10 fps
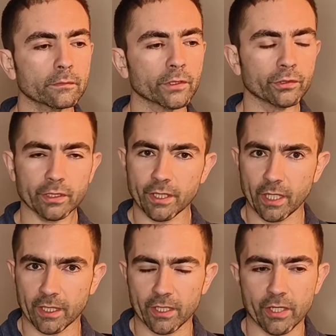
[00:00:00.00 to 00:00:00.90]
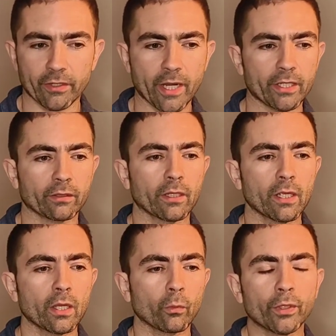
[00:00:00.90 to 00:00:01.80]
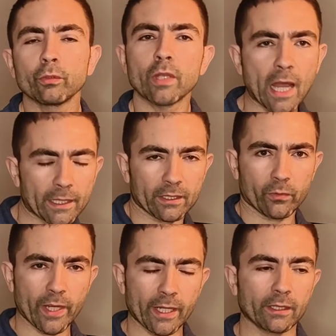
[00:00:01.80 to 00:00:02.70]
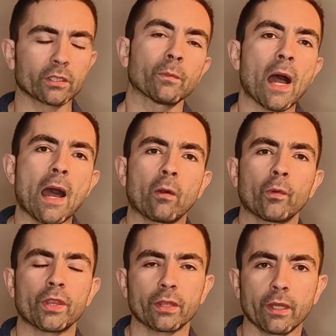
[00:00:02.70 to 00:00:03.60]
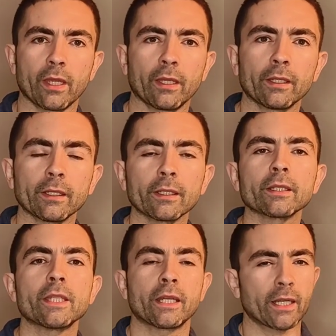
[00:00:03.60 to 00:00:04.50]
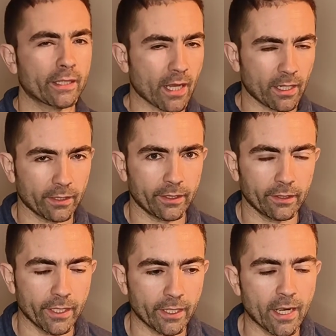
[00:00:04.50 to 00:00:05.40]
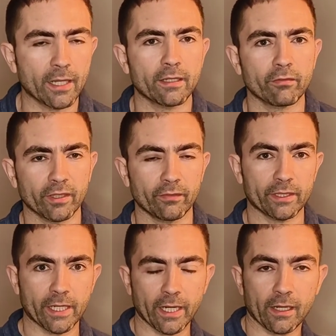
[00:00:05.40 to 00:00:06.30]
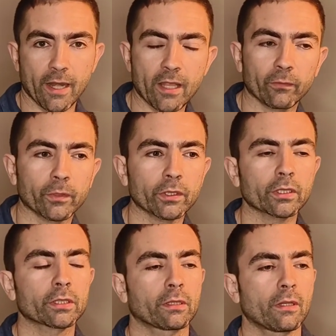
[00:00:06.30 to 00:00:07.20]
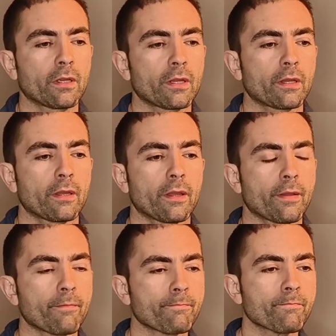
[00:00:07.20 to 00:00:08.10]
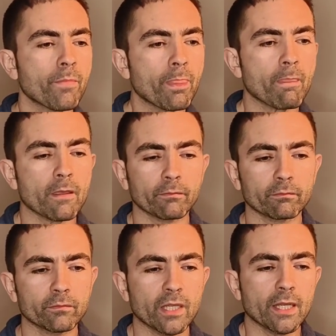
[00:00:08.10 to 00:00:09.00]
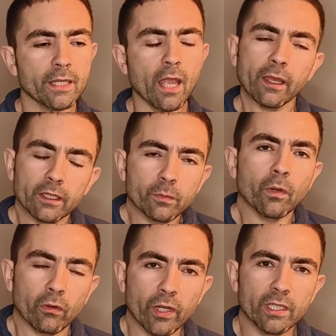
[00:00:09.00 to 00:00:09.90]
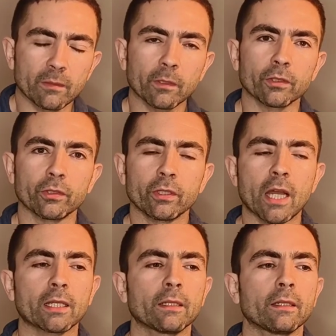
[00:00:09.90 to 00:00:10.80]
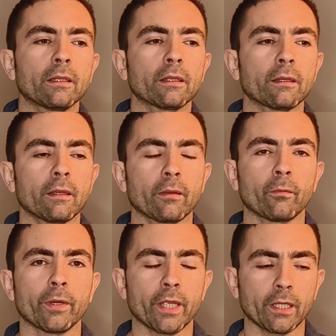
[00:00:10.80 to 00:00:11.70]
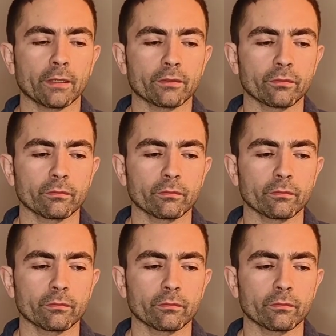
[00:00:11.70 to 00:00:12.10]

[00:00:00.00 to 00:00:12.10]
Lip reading: do synthetic generation. We do that as well somehow with generative adversarial networks. And yeah, it's more reasonable to do that if we